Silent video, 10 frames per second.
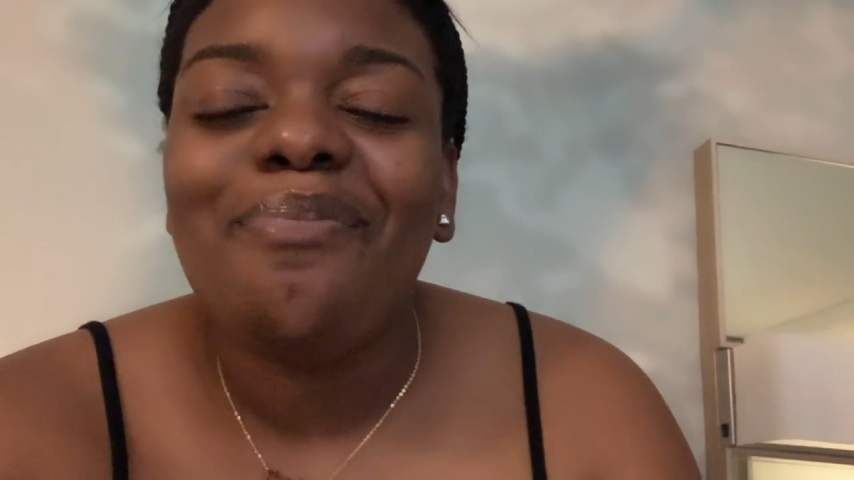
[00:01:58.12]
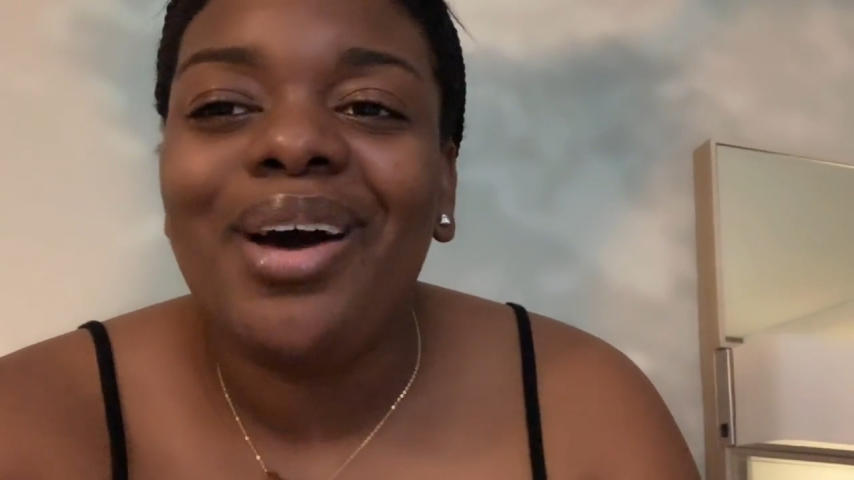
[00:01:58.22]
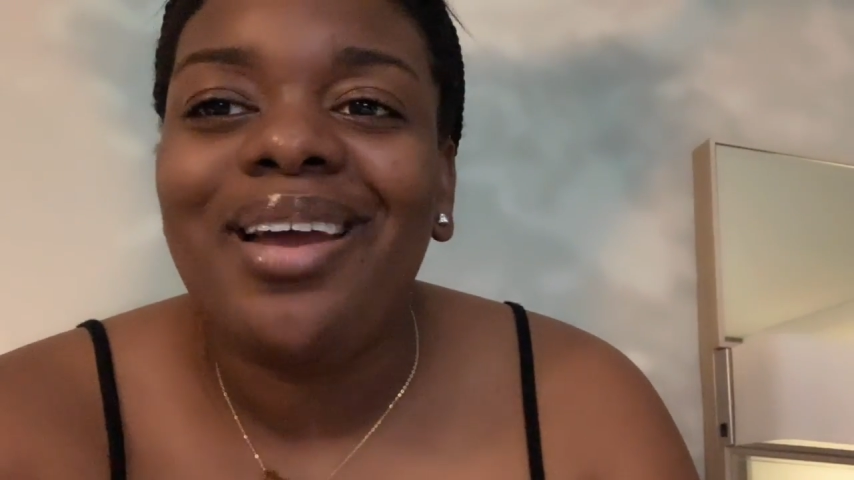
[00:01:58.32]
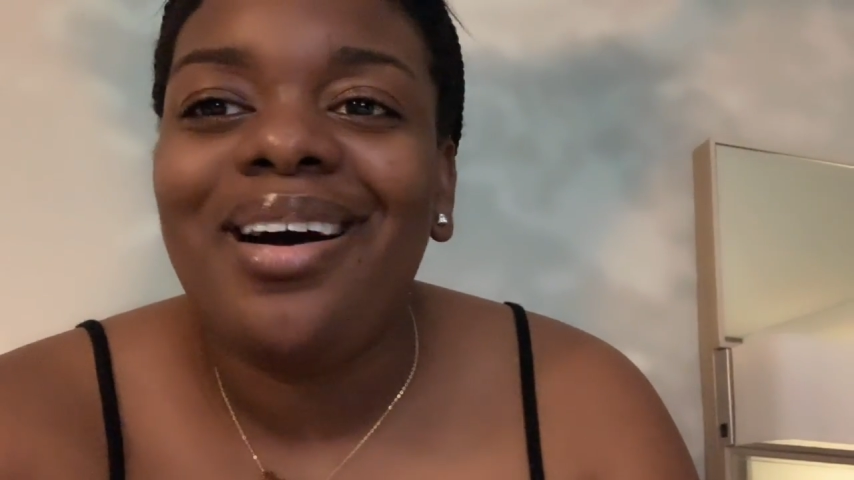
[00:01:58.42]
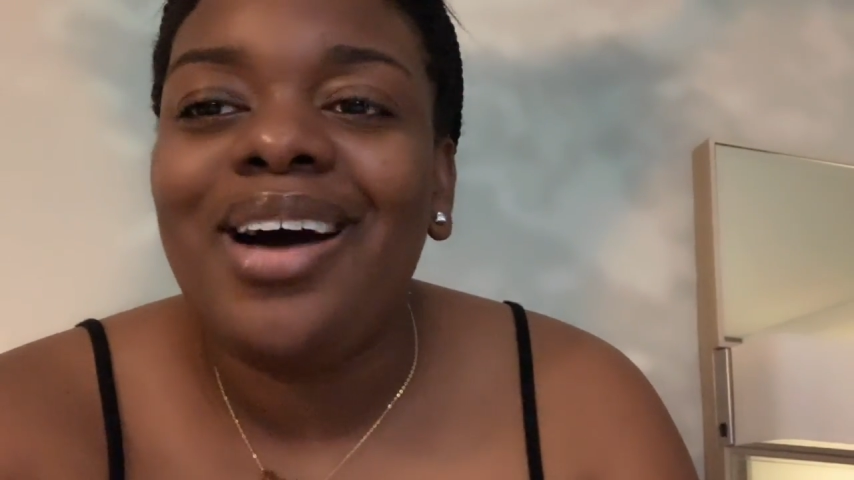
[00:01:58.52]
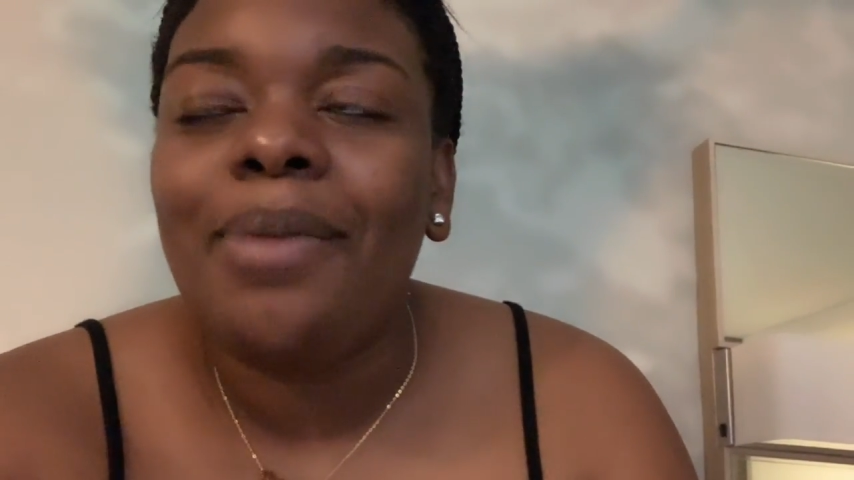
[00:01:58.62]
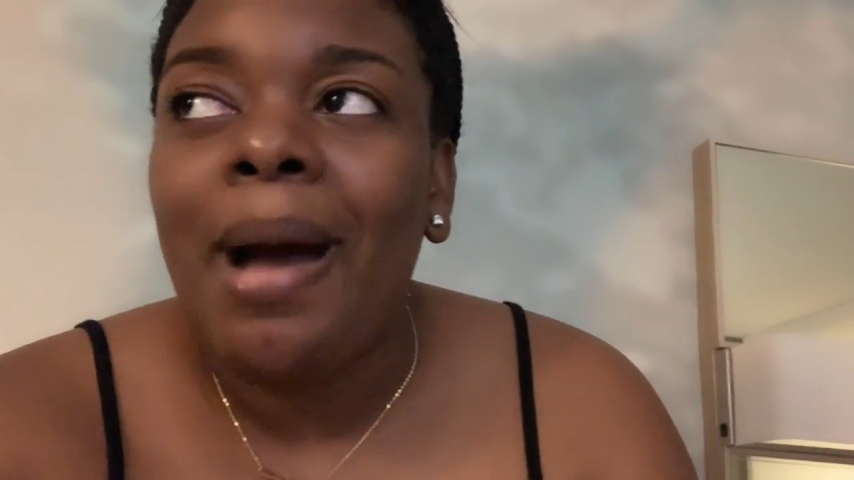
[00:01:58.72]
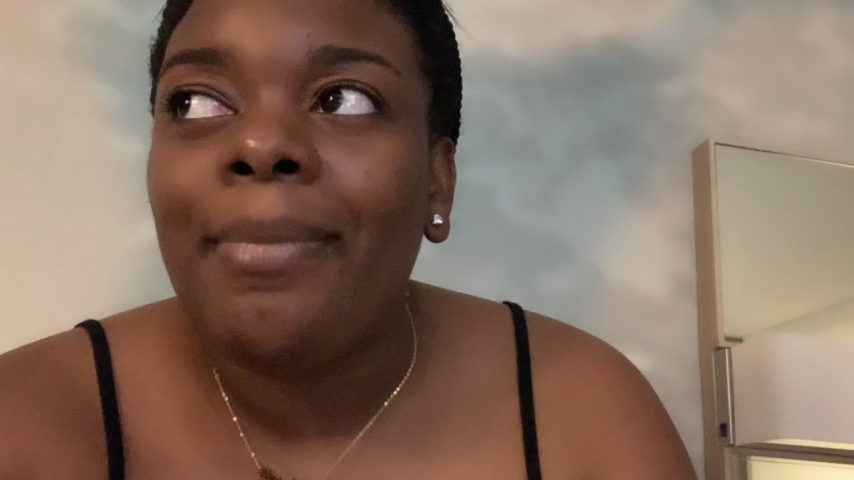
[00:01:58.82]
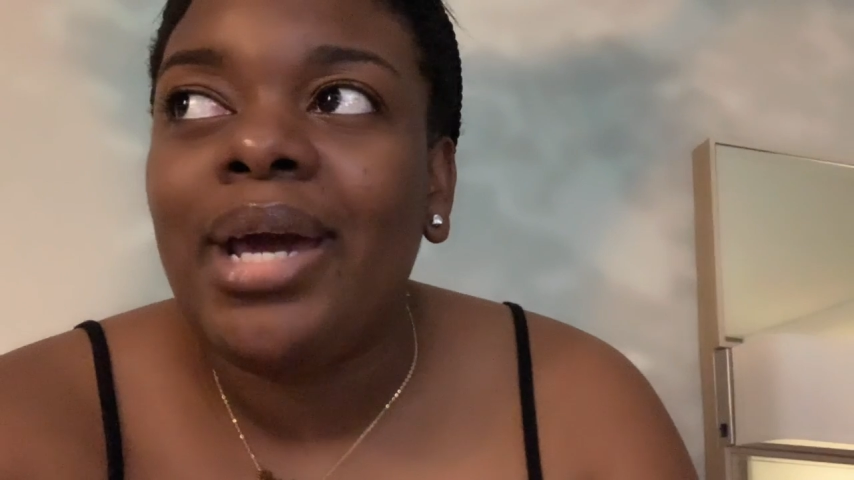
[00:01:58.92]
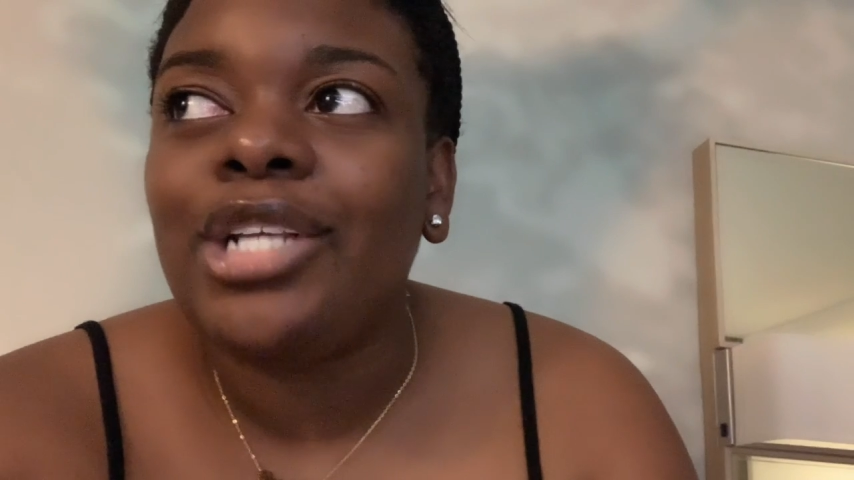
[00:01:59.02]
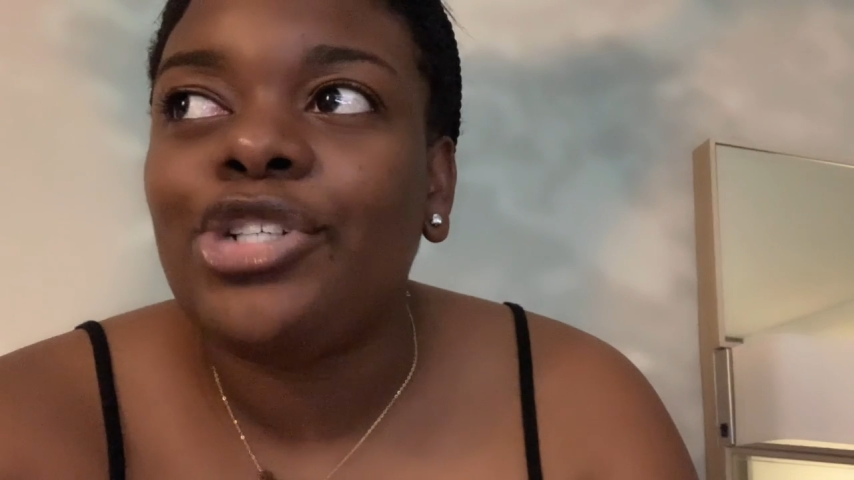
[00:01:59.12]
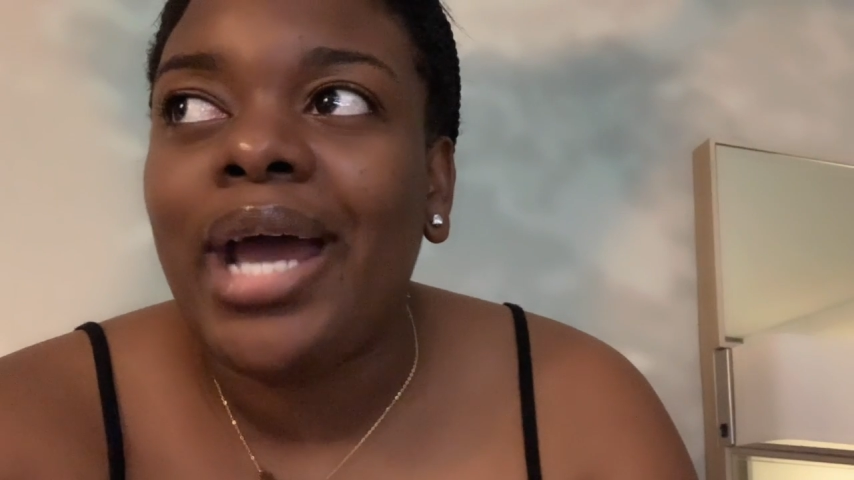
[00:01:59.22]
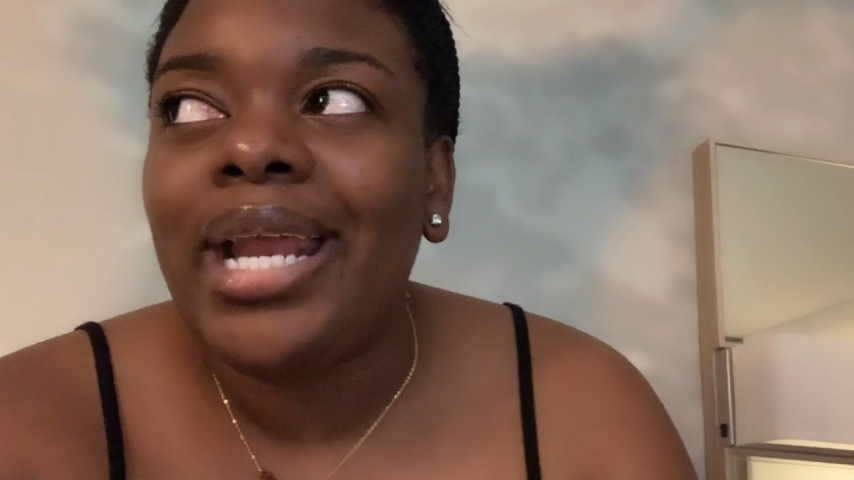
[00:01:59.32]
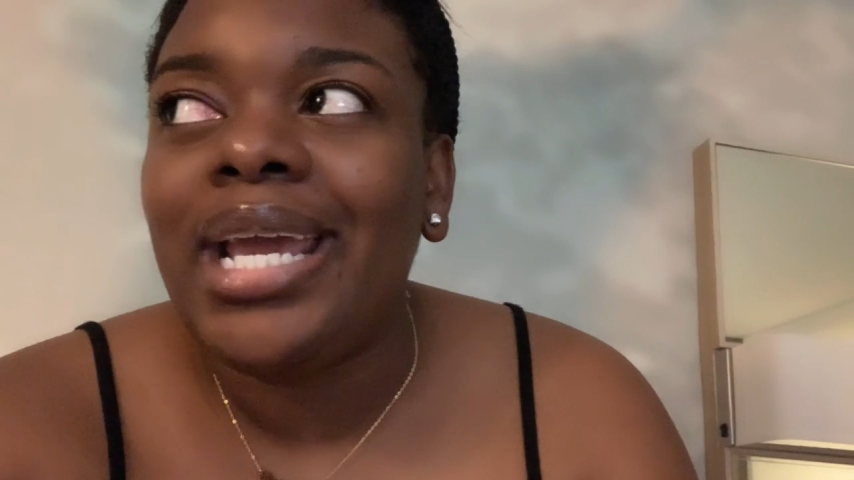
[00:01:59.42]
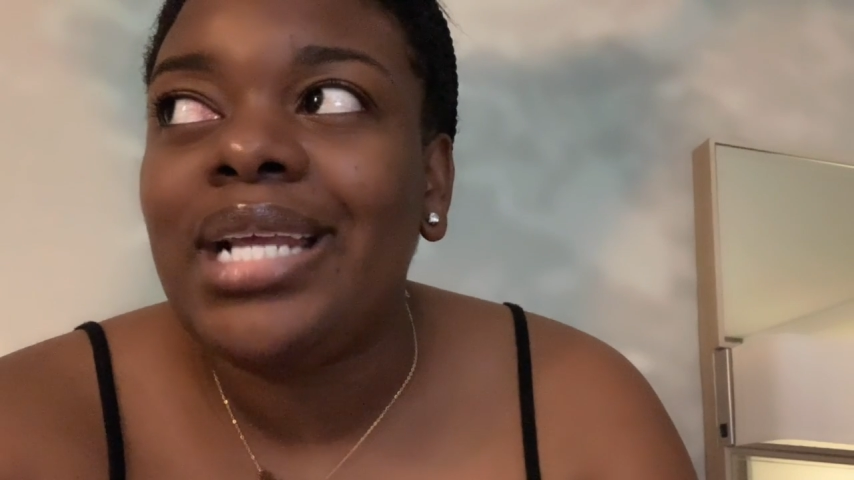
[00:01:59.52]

but um, I'm gonna try to